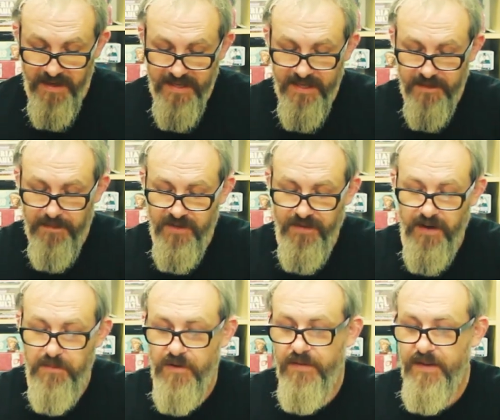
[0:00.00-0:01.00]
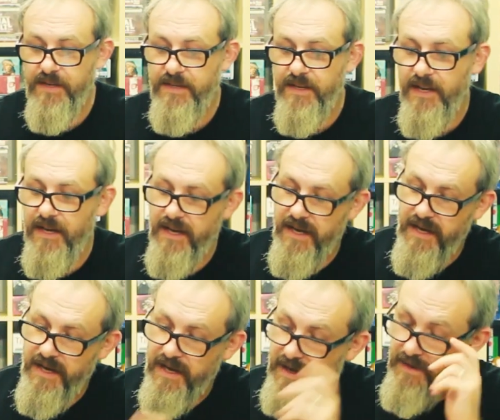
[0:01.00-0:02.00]
he did a bunch of other movies,
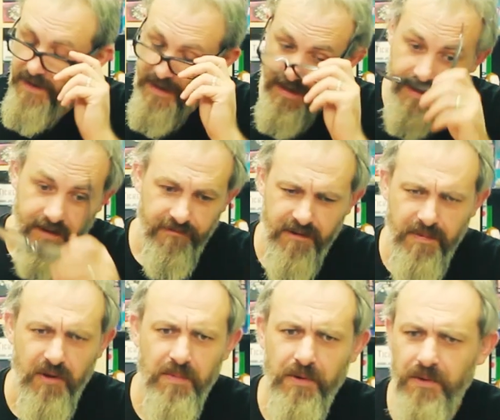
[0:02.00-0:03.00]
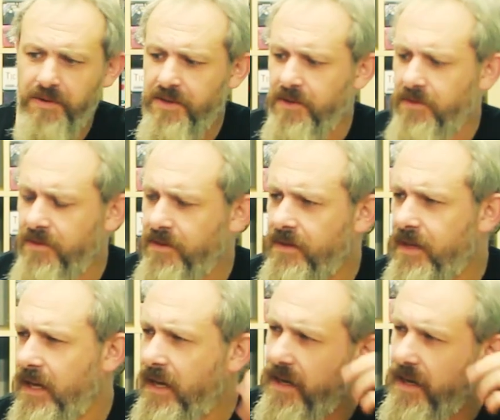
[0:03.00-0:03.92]
uh, Three Billboards and uh,